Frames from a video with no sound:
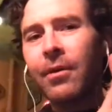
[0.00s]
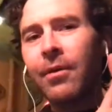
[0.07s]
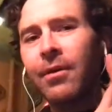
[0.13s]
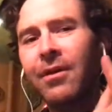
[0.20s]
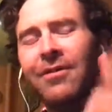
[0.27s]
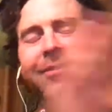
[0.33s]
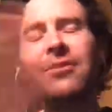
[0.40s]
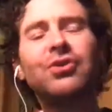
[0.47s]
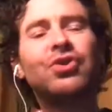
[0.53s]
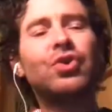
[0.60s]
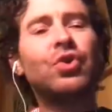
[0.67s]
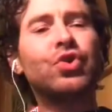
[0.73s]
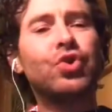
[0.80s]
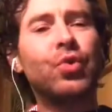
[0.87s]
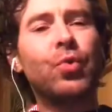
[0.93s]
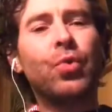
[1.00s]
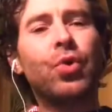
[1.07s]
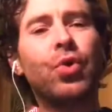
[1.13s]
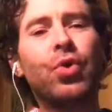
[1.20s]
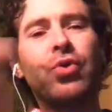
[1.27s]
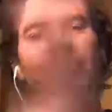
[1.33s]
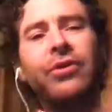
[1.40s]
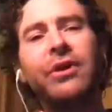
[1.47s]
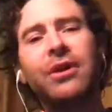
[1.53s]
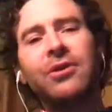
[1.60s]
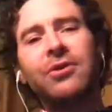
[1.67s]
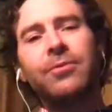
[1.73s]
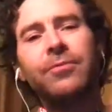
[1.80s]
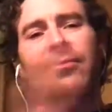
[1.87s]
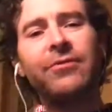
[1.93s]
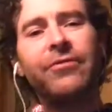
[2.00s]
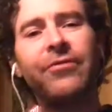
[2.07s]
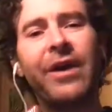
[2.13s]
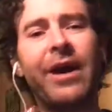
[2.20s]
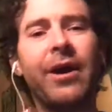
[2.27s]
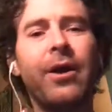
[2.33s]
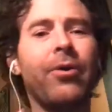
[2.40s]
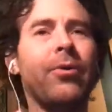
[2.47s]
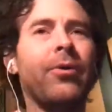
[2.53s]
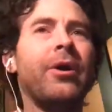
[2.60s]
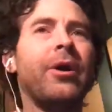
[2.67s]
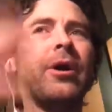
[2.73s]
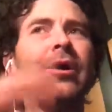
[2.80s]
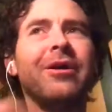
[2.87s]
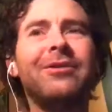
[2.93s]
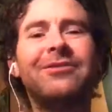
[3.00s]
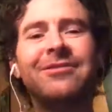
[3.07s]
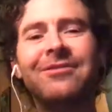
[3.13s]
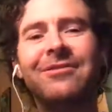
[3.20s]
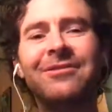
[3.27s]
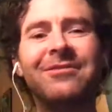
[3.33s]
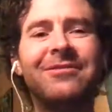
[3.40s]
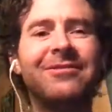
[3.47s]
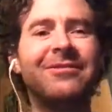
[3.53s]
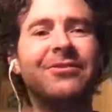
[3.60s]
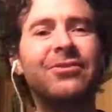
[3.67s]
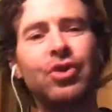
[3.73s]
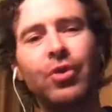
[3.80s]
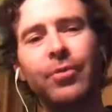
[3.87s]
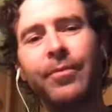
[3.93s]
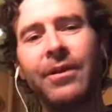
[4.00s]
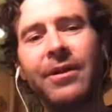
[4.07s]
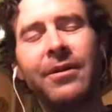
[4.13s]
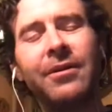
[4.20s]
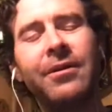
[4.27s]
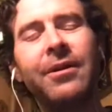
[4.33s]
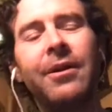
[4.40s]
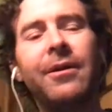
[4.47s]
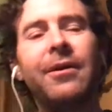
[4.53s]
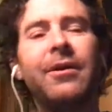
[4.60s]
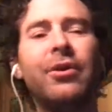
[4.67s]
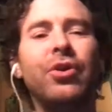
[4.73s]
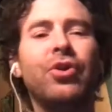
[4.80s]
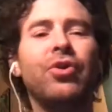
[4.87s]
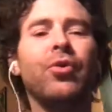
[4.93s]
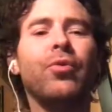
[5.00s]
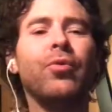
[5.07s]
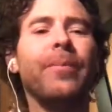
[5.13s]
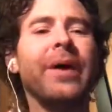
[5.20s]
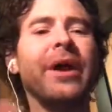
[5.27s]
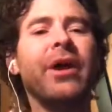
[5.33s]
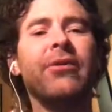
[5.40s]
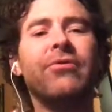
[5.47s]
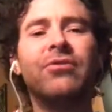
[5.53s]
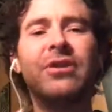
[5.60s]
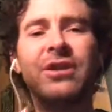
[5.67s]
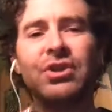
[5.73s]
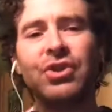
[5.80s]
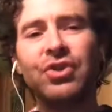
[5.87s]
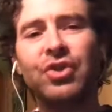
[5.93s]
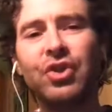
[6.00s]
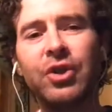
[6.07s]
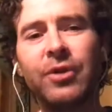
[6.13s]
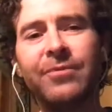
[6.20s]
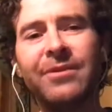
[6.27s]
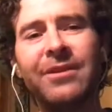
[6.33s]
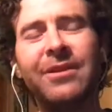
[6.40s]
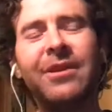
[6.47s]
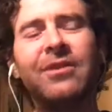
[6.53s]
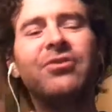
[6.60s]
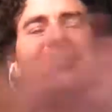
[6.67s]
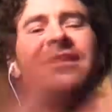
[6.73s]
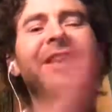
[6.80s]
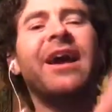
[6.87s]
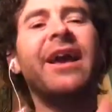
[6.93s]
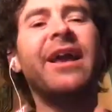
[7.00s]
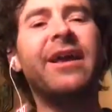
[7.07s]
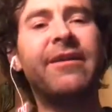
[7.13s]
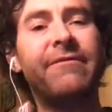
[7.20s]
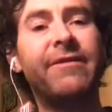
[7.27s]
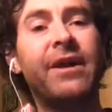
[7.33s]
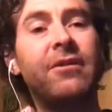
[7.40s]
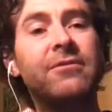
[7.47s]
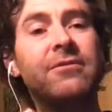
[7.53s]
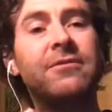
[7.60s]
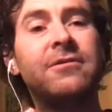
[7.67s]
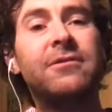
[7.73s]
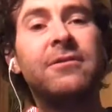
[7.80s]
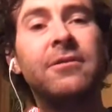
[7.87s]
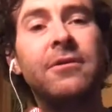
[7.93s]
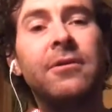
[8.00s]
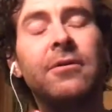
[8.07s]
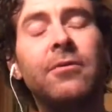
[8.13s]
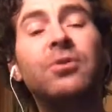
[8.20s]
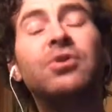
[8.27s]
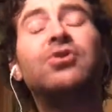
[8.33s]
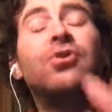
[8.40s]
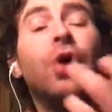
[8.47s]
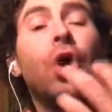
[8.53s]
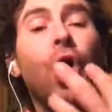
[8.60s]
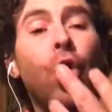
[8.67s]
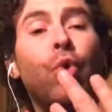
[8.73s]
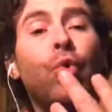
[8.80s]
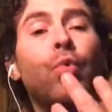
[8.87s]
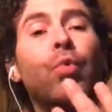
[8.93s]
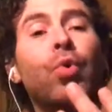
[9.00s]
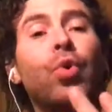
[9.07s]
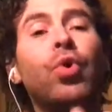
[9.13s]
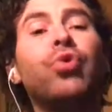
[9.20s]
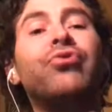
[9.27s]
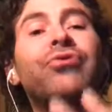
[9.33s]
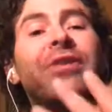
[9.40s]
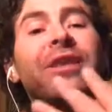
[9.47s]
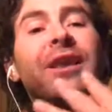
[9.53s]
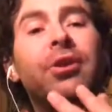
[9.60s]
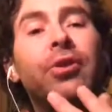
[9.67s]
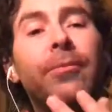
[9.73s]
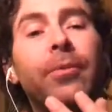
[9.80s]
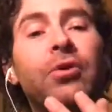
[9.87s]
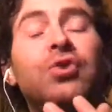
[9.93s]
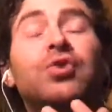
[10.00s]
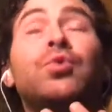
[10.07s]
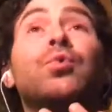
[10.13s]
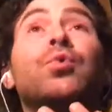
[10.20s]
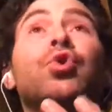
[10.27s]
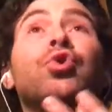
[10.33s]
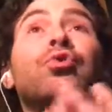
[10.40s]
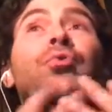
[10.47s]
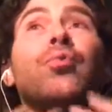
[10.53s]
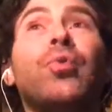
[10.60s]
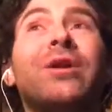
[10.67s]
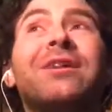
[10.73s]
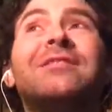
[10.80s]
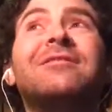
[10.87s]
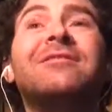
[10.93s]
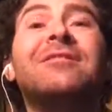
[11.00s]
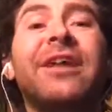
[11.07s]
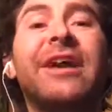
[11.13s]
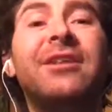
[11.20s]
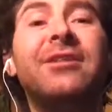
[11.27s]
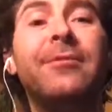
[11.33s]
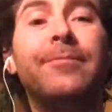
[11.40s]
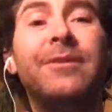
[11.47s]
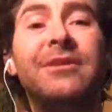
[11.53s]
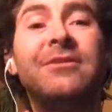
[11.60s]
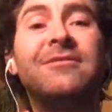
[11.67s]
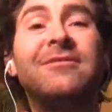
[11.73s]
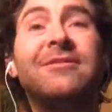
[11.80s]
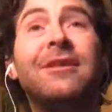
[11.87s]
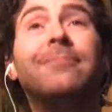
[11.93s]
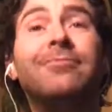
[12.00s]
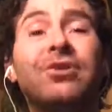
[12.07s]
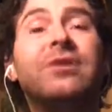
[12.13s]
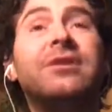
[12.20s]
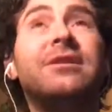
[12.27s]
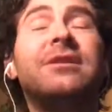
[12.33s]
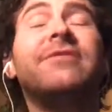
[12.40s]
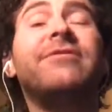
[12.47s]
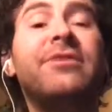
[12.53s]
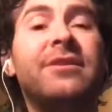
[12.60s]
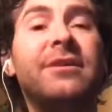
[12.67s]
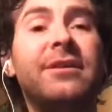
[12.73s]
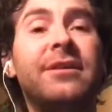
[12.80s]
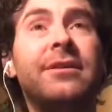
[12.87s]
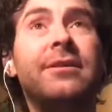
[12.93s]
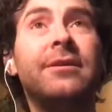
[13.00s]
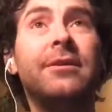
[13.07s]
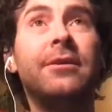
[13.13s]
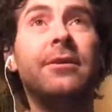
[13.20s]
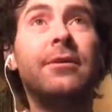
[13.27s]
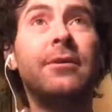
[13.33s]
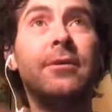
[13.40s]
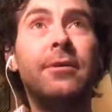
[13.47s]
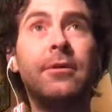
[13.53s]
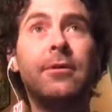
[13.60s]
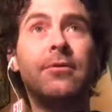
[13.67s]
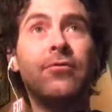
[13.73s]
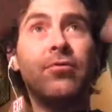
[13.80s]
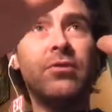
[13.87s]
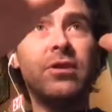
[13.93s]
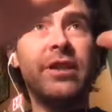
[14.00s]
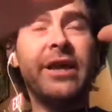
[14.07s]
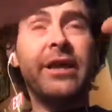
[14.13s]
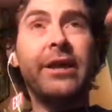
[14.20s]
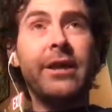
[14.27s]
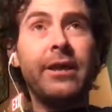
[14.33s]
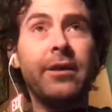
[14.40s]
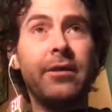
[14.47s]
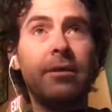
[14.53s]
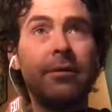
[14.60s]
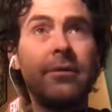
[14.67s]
It's a social world in terms of how our existence is determined, you know, by our relationships. And then there's the Eigenwelt, which is our own world, or the innermost world of what it's like to be a subjectivity relating